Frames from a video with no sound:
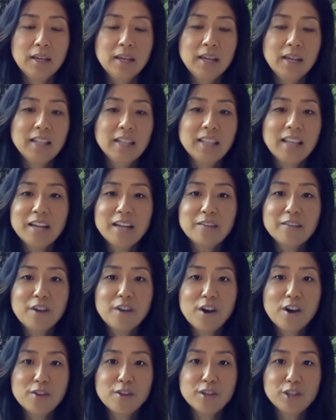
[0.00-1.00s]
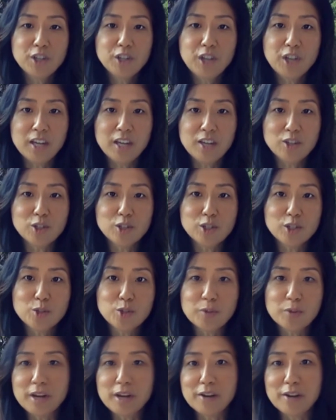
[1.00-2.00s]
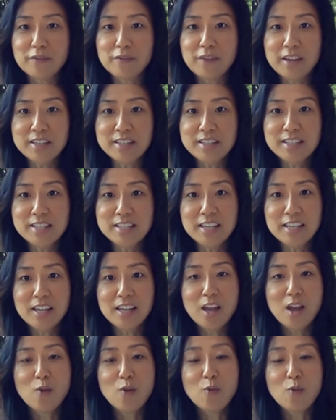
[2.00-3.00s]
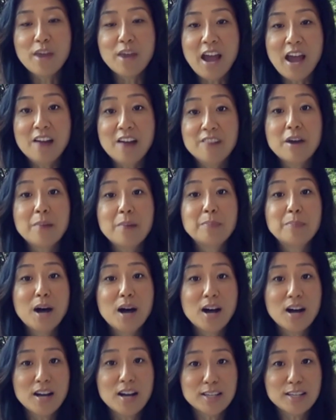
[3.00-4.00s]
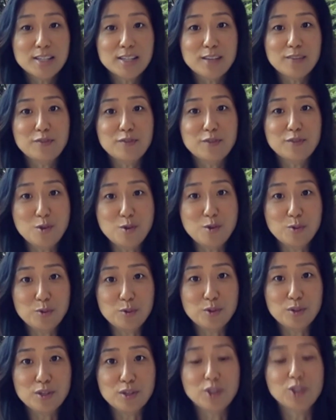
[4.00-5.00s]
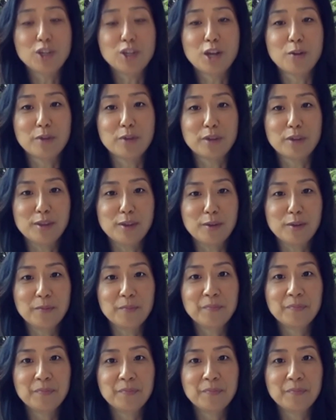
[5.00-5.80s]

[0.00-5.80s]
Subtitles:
In light of all the changes we are facing, we have positive news to share with you.